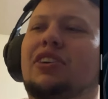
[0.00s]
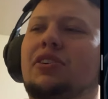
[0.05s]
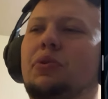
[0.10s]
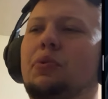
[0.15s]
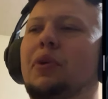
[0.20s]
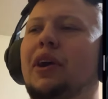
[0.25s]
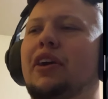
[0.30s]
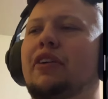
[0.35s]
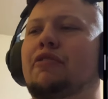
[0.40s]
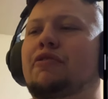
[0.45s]

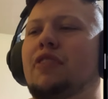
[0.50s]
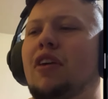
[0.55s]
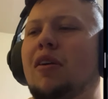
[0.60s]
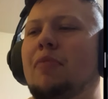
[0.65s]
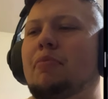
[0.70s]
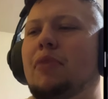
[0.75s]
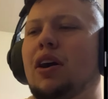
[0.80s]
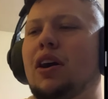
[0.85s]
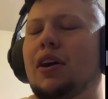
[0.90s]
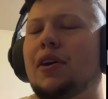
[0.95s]
away from
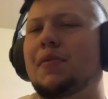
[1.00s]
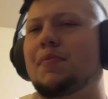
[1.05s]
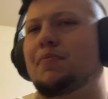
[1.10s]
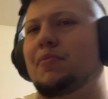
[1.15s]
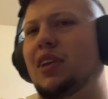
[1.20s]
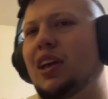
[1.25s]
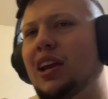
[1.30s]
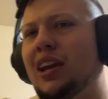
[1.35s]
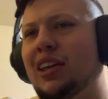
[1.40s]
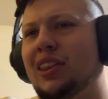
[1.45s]
um,
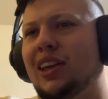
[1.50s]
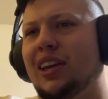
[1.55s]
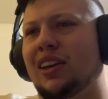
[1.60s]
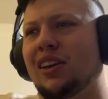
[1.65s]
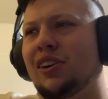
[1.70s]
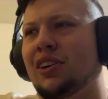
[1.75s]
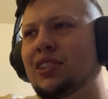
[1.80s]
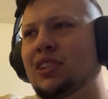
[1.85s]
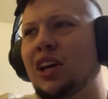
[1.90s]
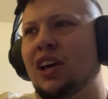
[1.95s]
anything
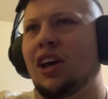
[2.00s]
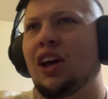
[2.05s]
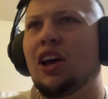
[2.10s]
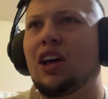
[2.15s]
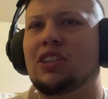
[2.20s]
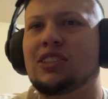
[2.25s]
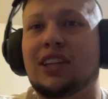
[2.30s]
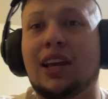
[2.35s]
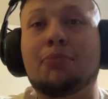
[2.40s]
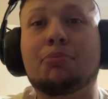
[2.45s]
else.
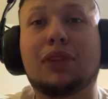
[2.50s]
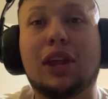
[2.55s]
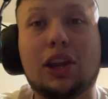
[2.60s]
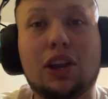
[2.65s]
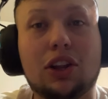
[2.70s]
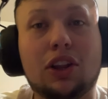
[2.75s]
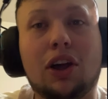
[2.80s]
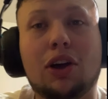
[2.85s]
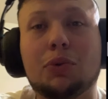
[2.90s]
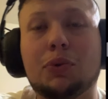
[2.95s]
Same thing
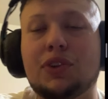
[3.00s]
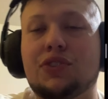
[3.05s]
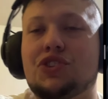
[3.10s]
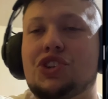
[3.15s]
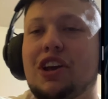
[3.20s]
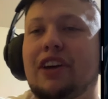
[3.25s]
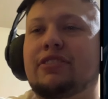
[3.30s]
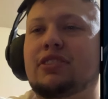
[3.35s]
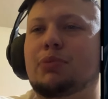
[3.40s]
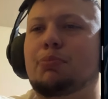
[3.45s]
along with
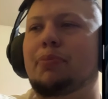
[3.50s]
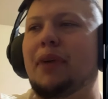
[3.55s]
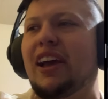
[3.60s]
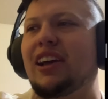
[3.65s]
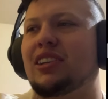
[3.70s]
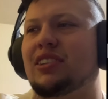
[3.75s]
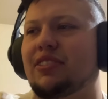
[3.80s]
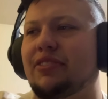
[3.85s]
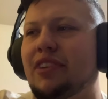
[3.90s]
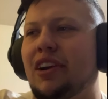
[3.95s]
Geoff's
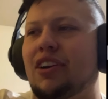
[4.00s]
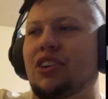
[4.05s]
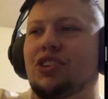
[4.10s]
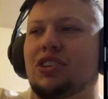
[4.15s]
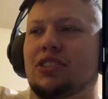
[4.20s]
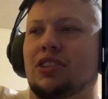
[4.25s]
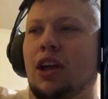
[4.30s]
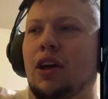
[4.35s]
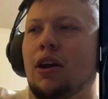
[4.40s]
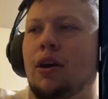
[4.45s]
bass, very just